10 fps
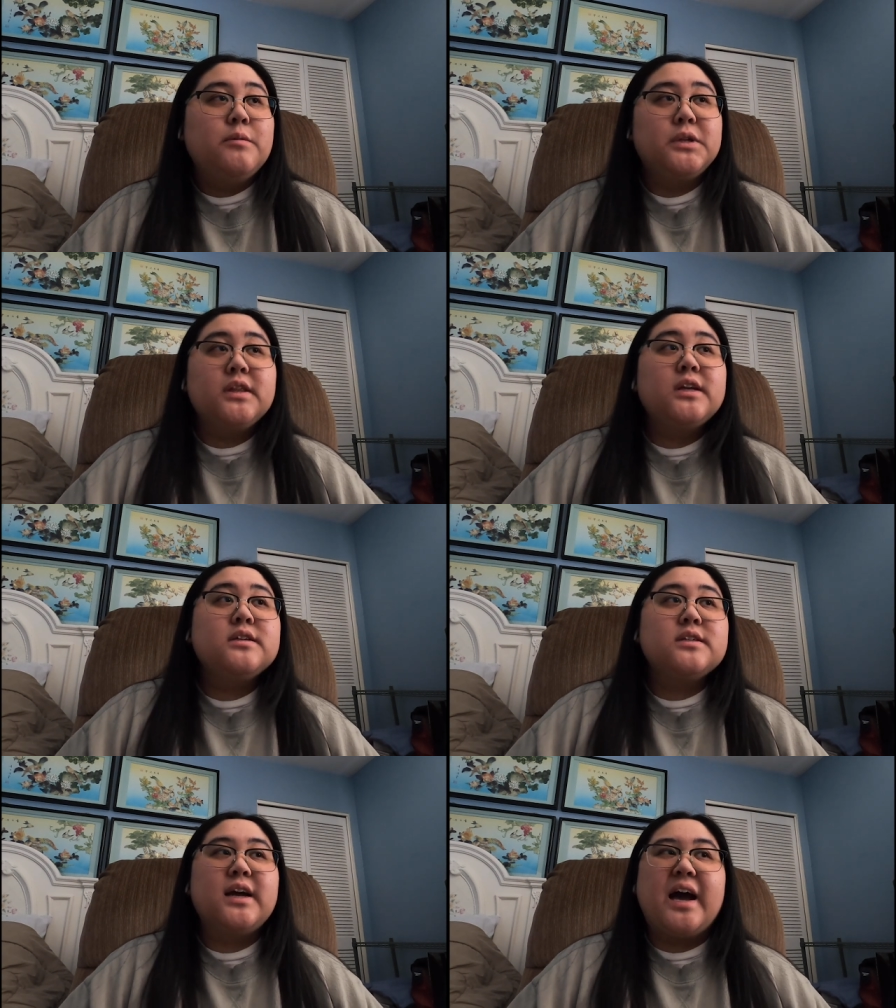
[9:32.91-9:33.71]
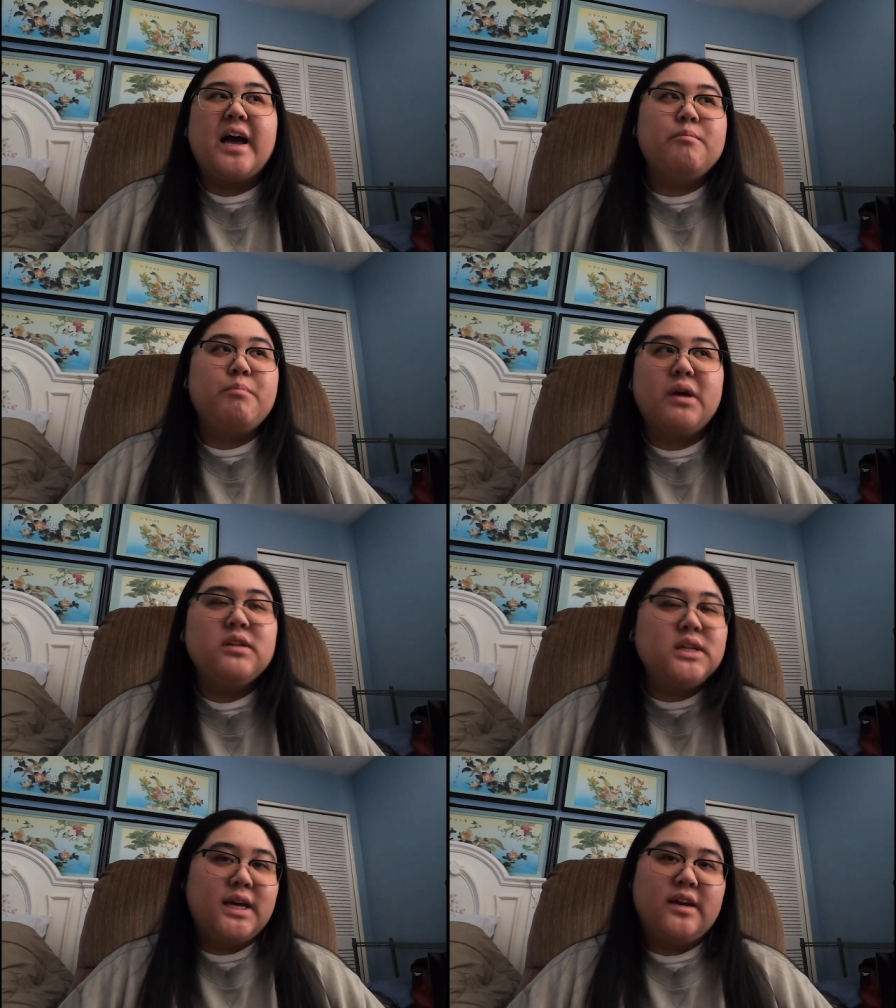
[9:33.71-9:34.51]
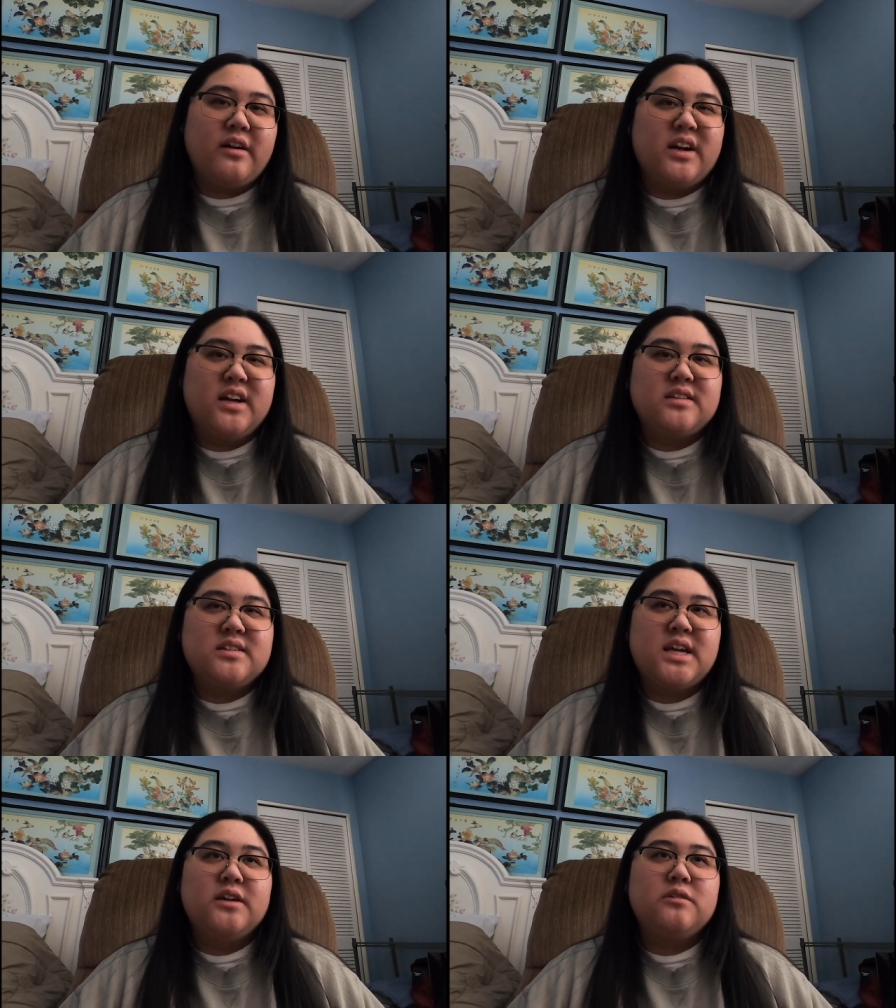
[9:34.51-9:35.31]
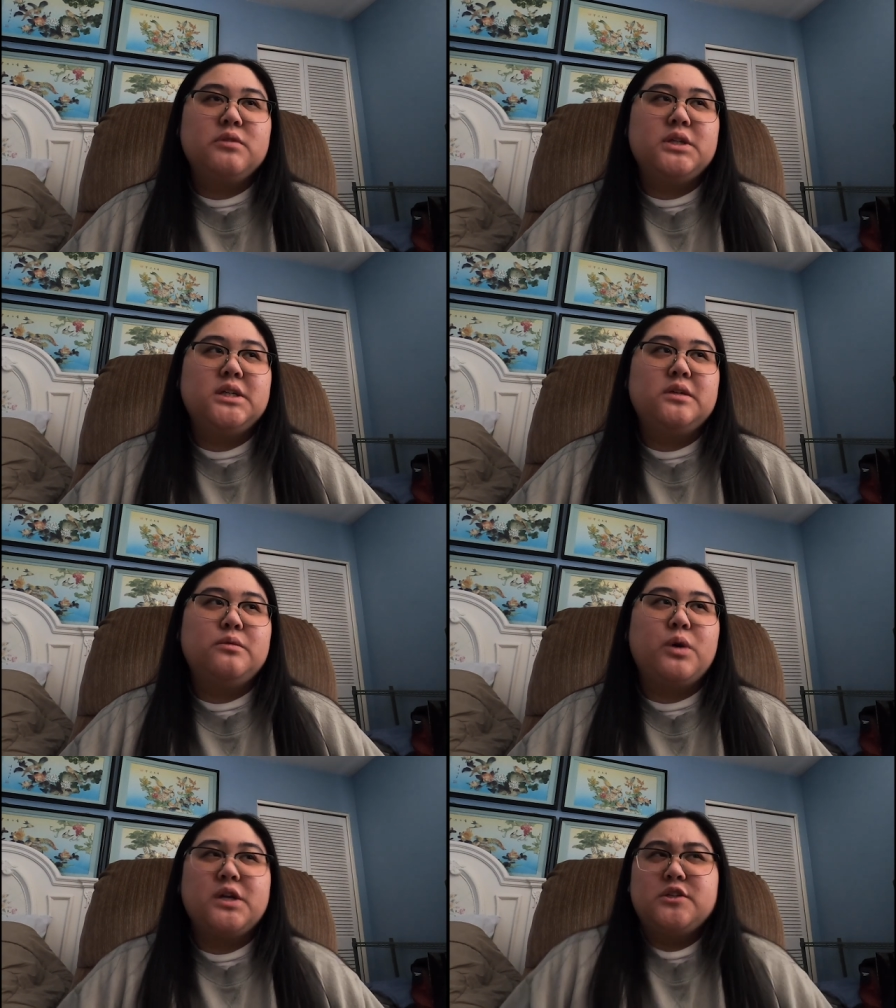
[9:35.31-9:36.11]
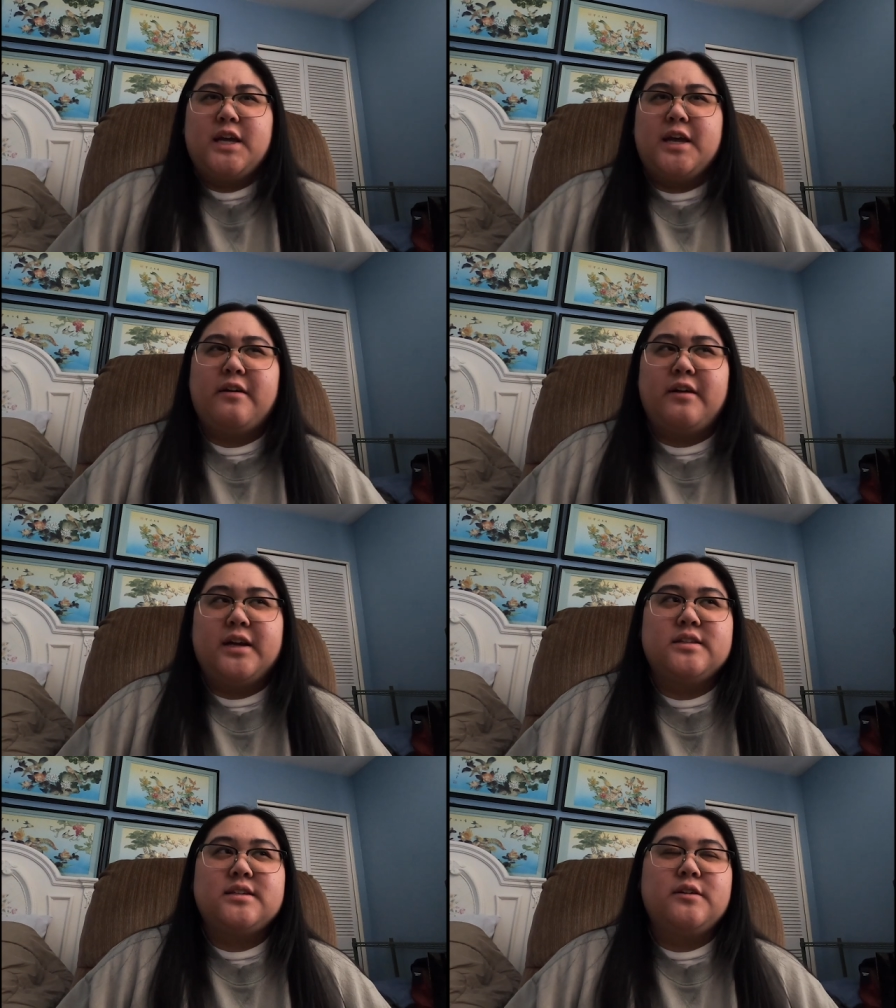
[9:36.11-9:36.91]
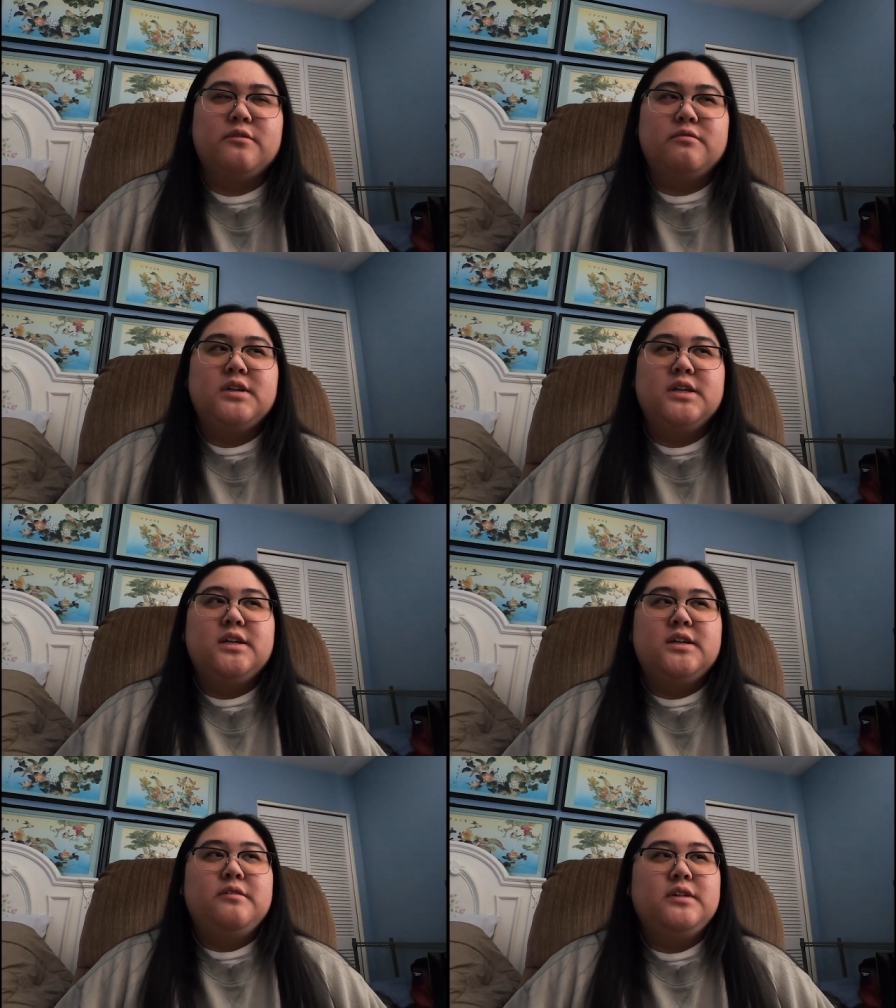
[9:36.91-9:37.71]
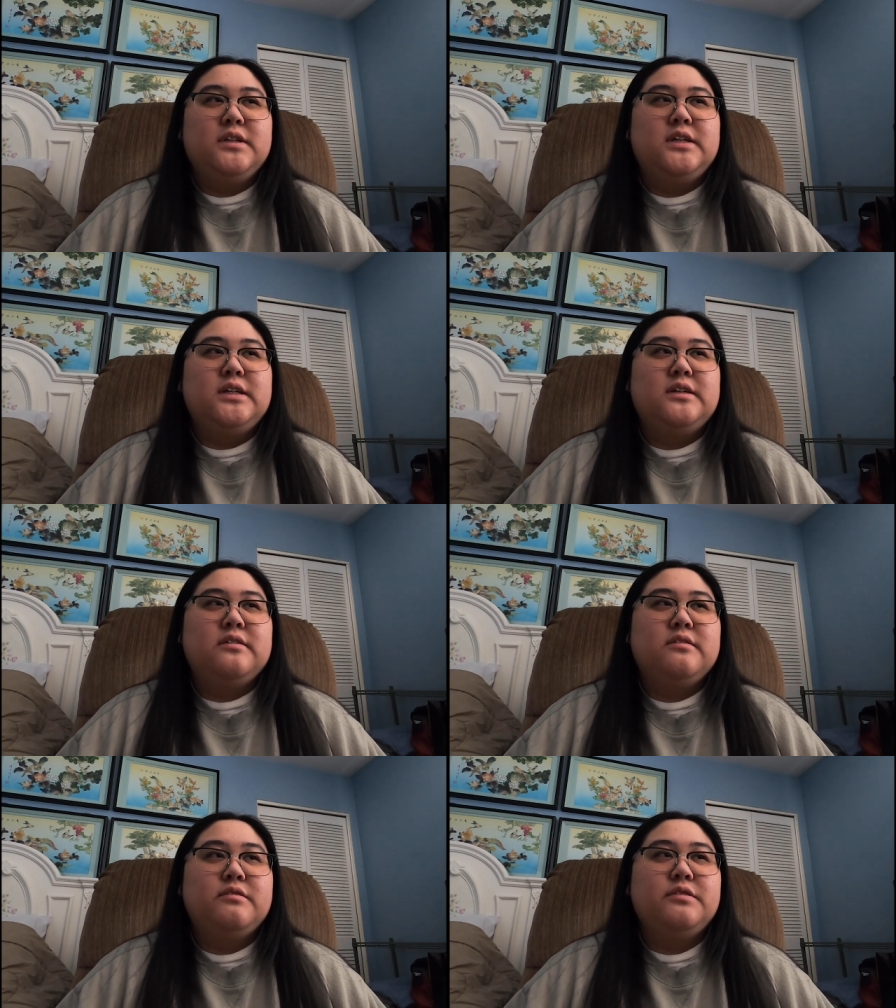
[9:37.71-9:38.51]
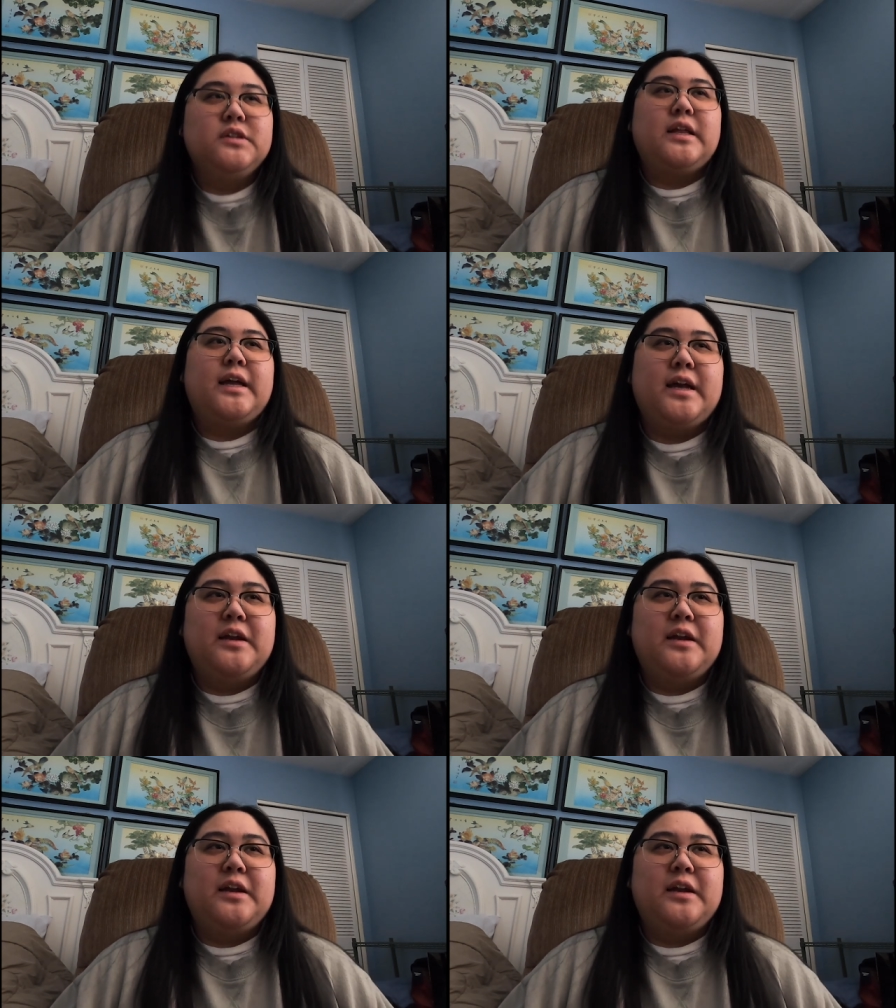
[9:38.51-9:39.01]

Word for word: But the thing is like I barely get haircuts. I don't really want to get haircuts. I don't really feel like